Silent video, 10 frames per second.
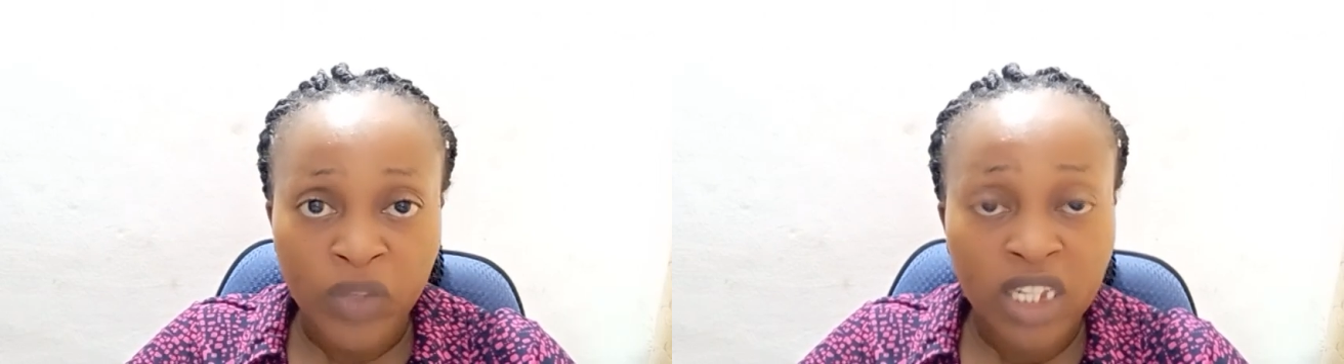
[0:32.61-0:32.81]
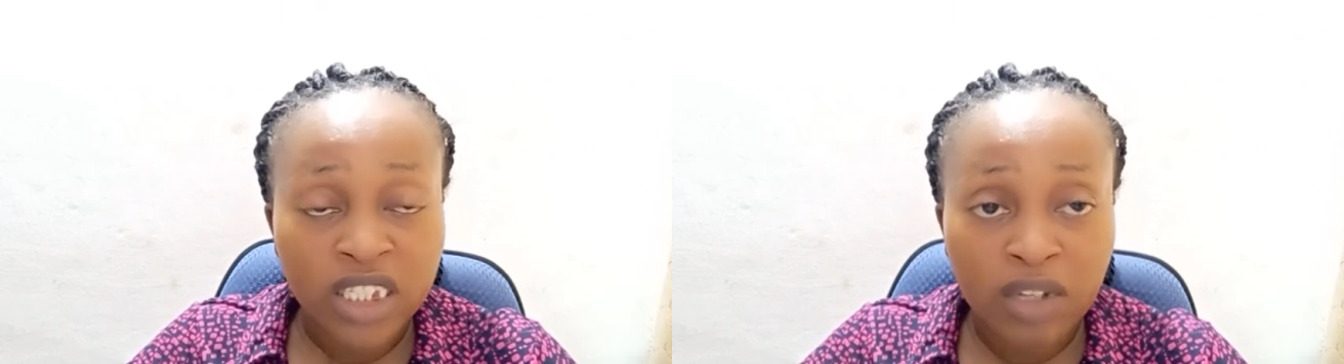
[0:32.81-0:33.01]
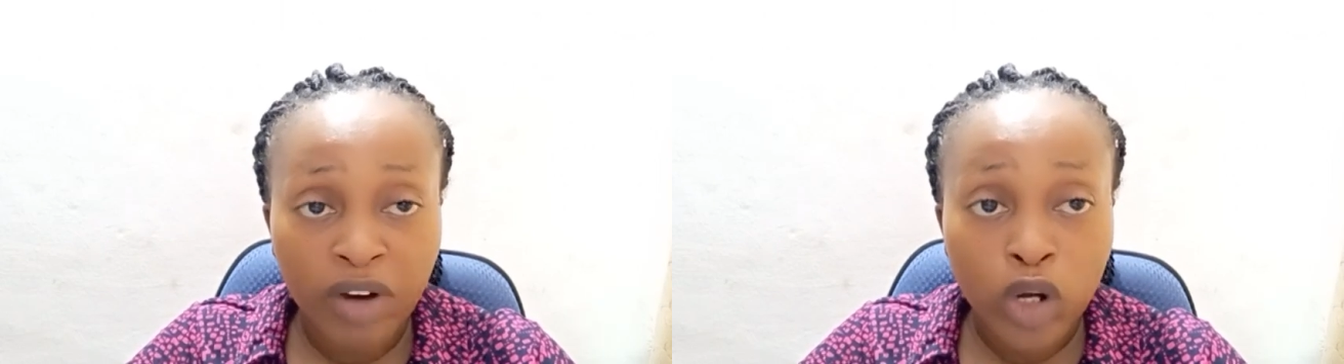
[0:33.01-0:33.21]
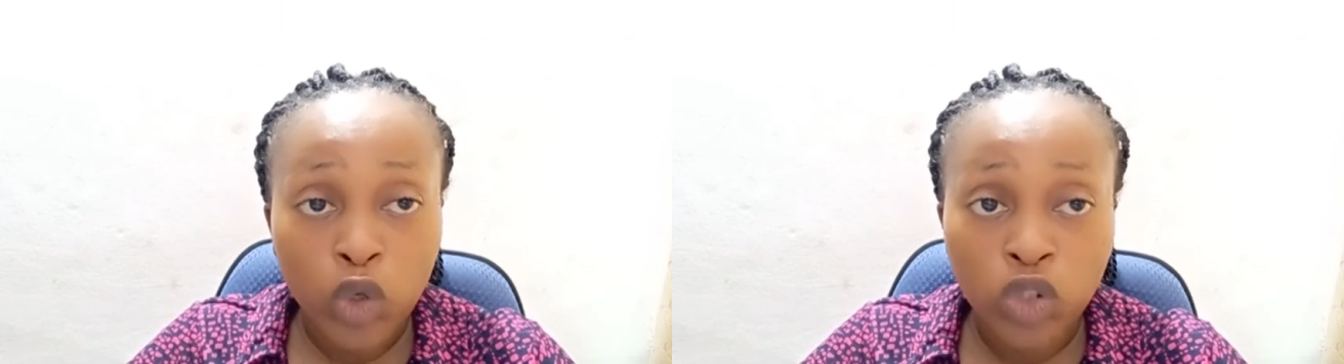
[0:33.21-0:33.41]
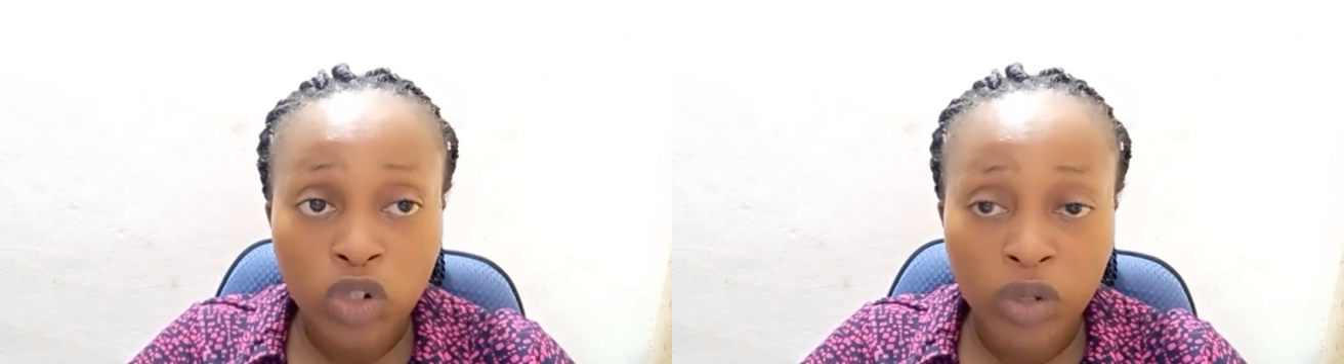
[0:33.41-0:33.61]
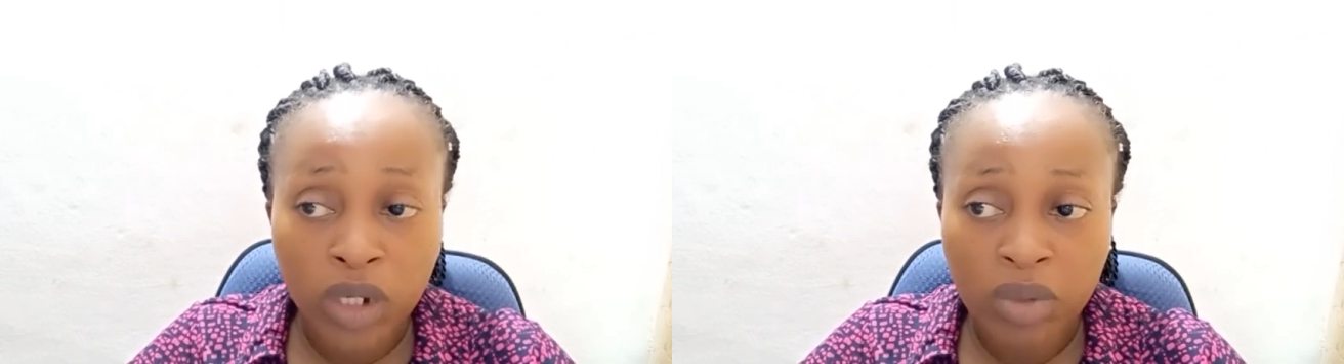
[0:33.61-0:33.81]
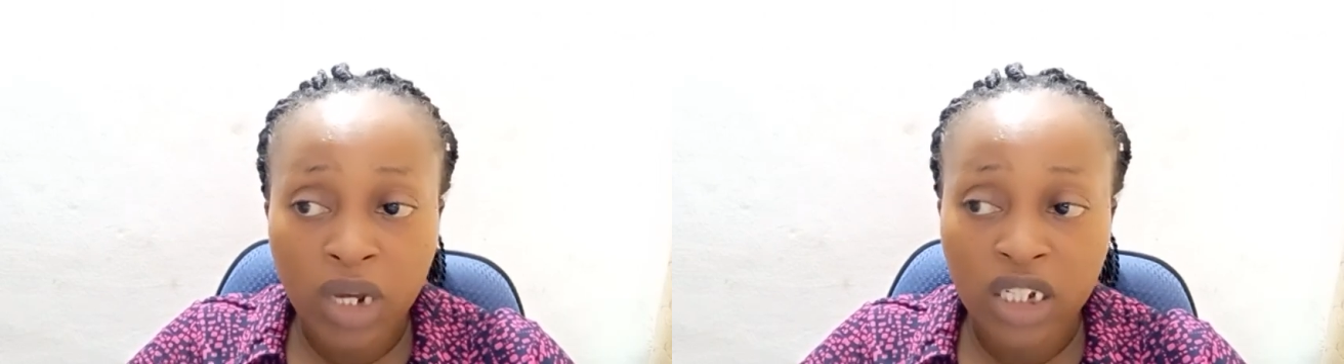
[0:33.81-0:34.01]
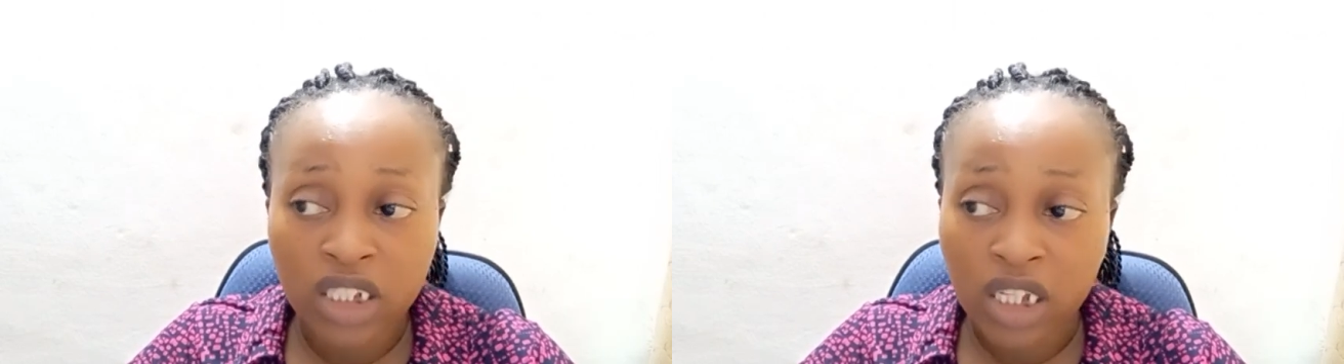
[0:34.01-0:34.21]
It is a very good cream
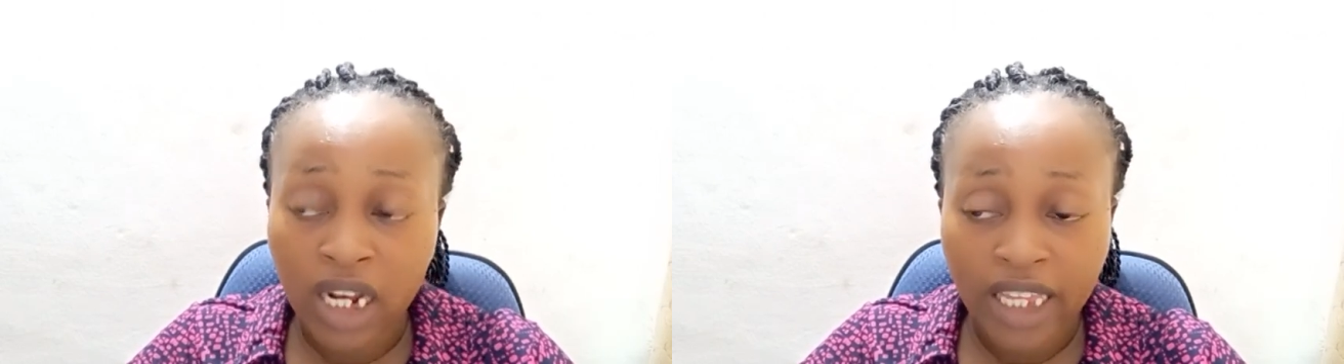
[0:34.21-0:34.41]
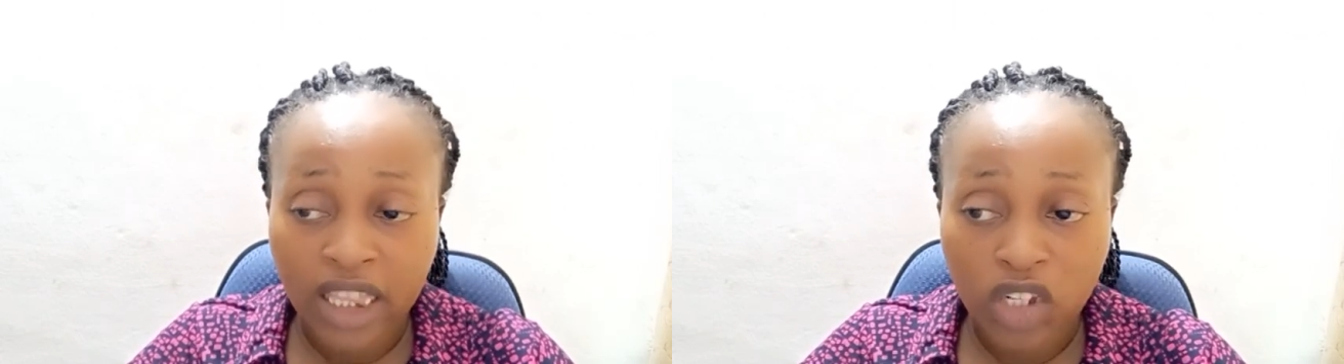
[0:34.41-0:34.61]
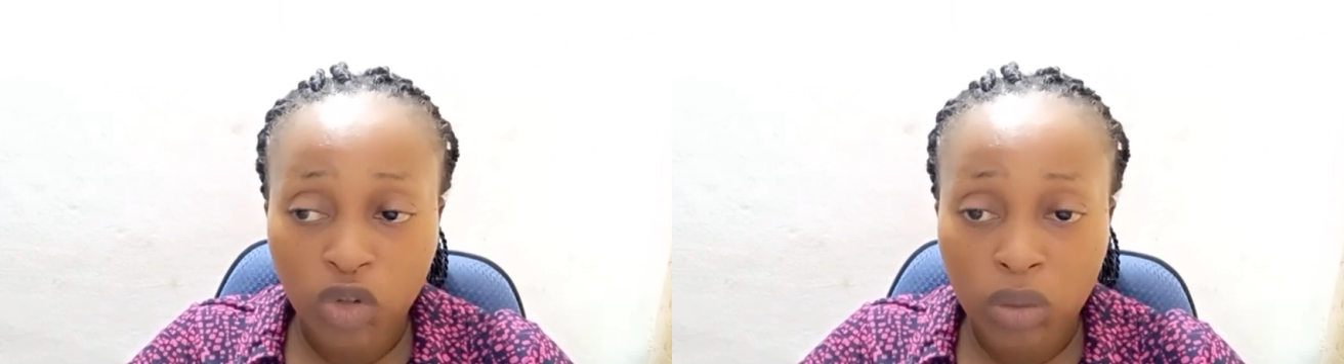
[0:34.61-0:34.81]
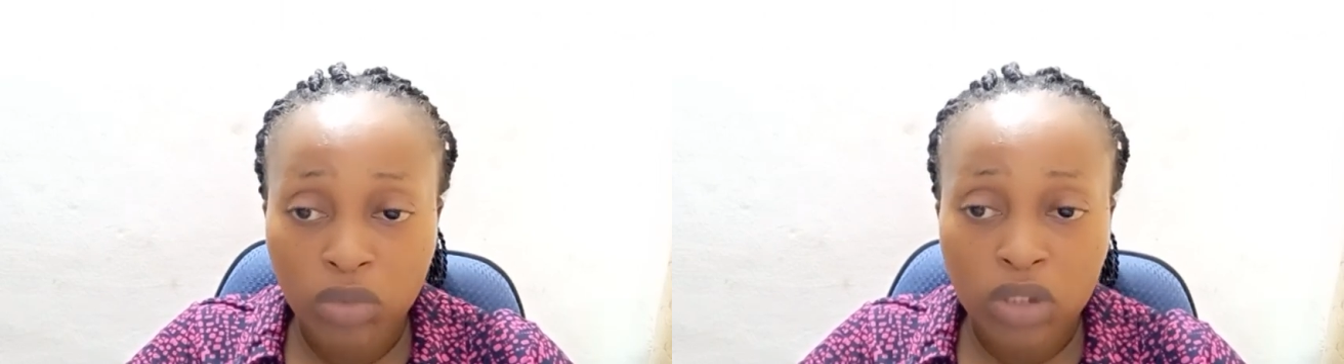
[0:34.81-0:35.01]
and it's a lightening cream.